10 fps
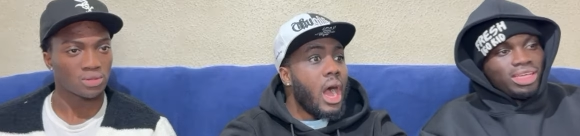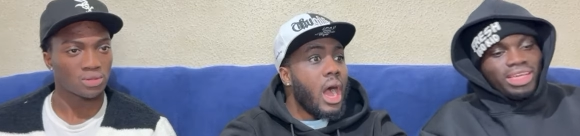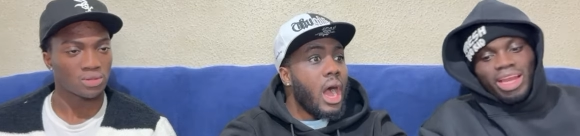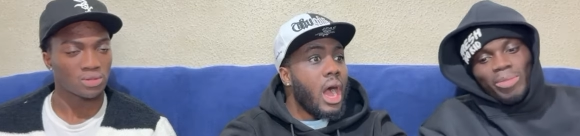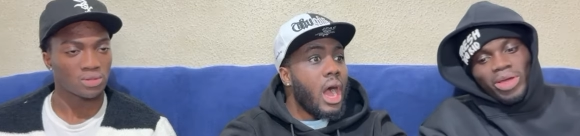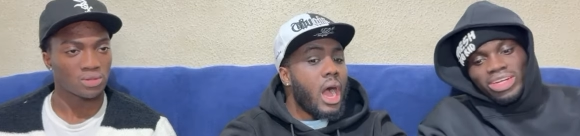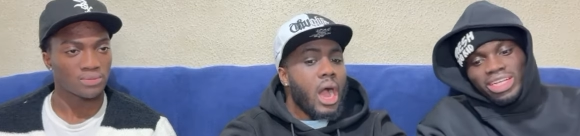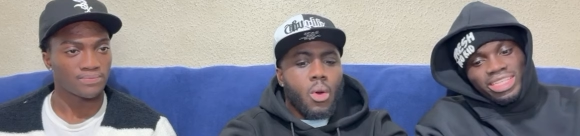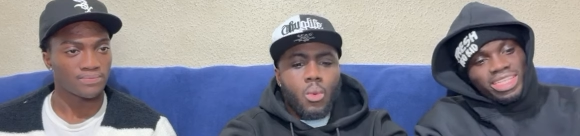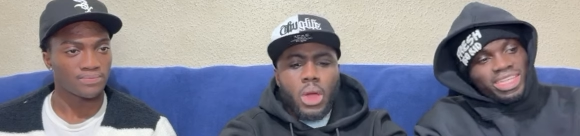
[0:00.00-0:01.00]
Speaker 1: Yeah, that boy crazy.
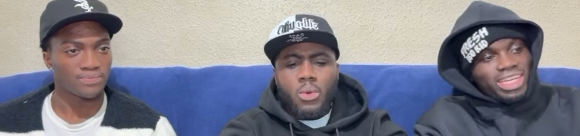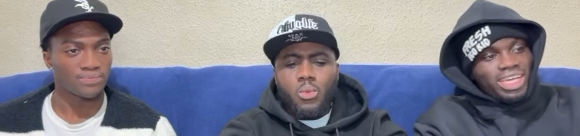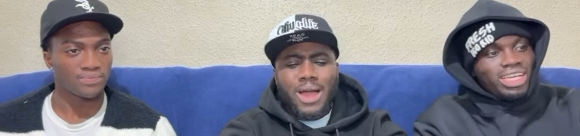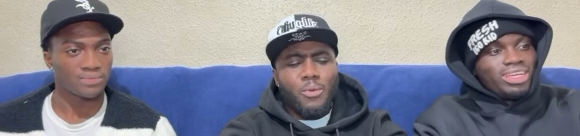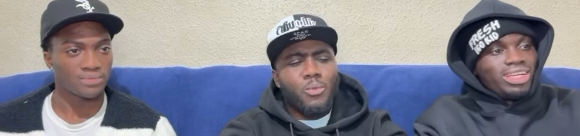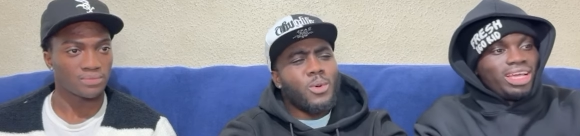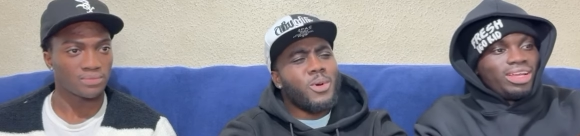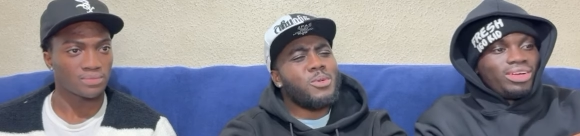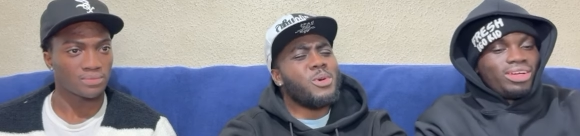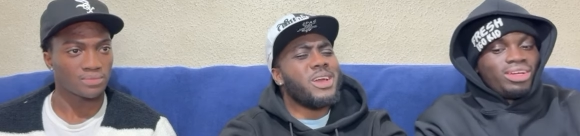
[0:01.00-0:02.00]
Wait, what?
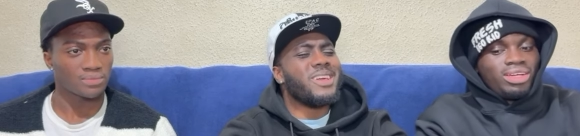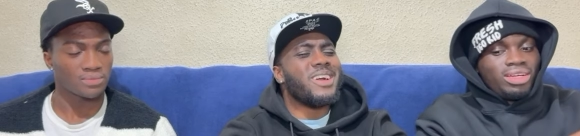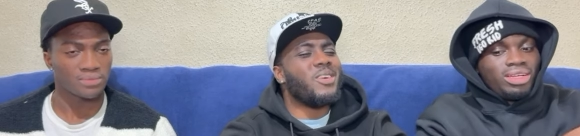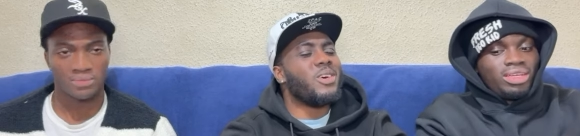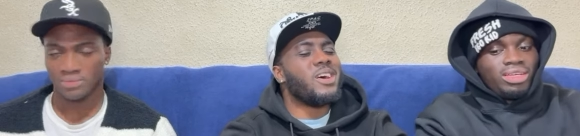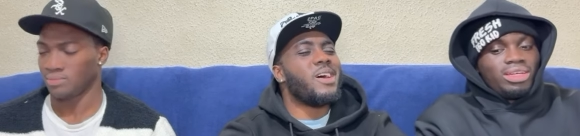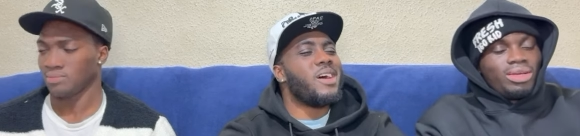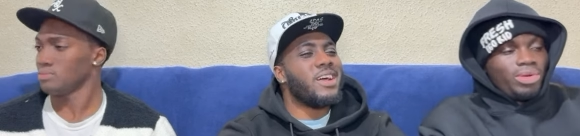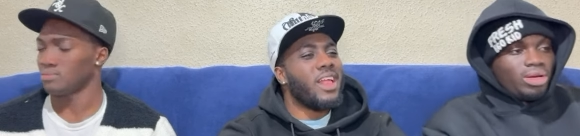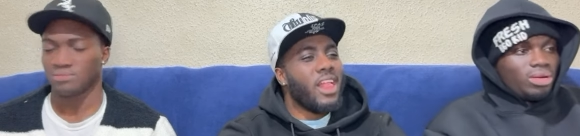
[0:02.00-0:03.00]
Wait.
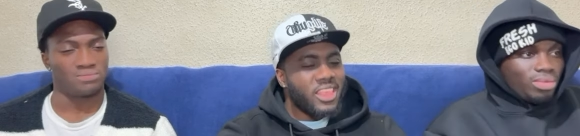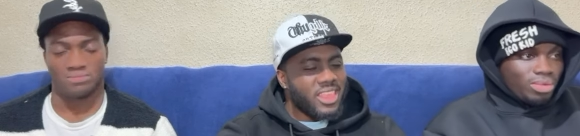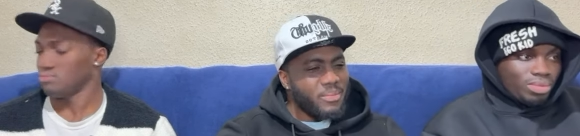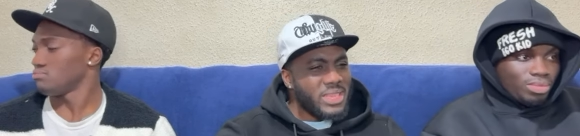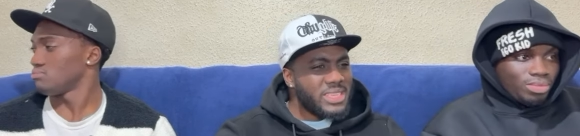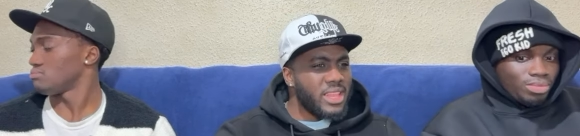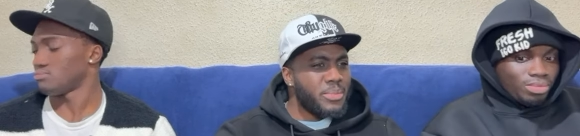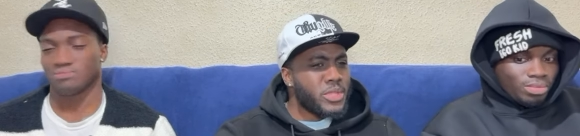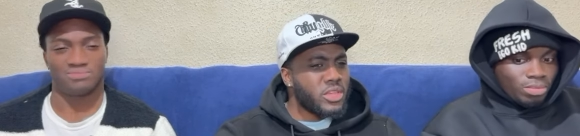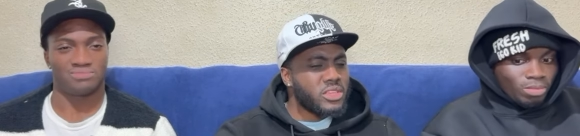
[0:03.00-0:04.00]
Did I miss an episode
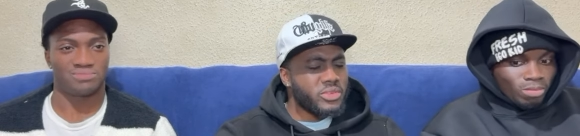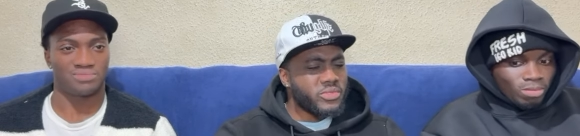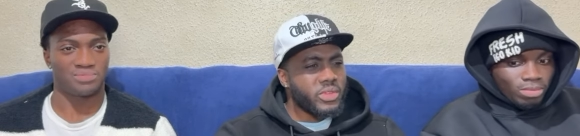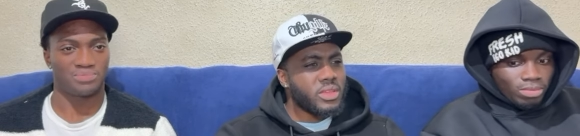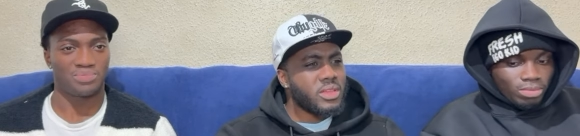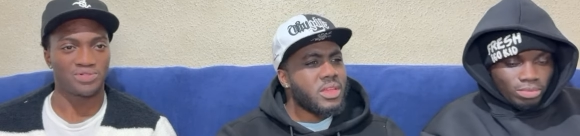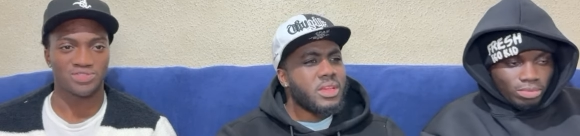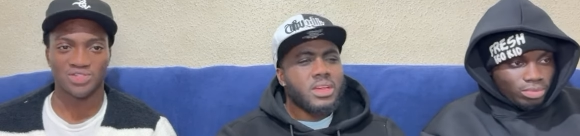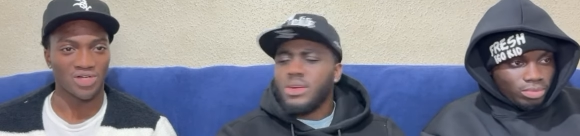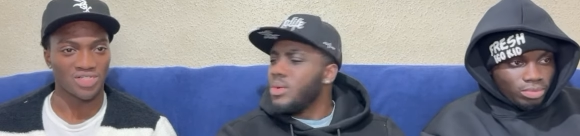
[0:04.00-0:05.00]
or something? Bro, it's
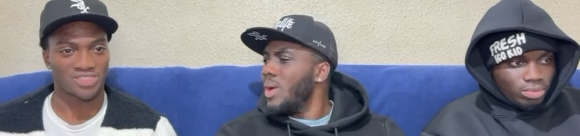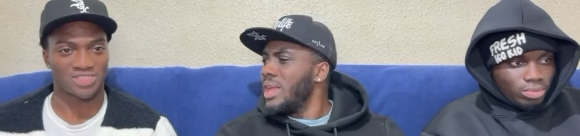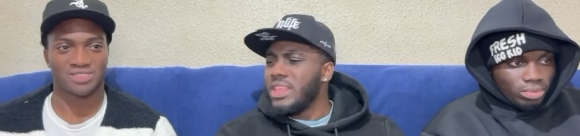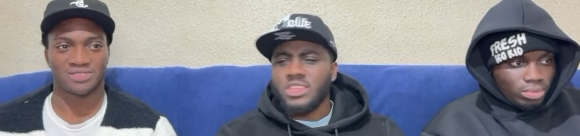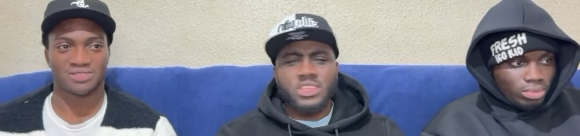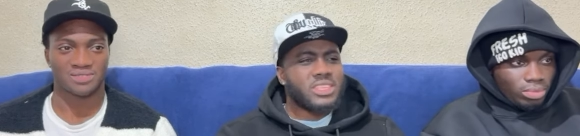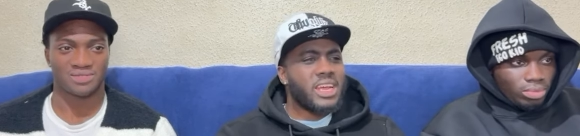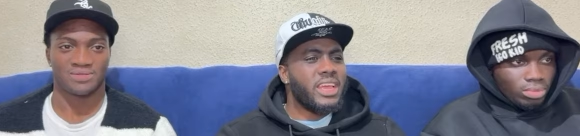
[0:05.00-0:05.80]
nuts. Why did he just start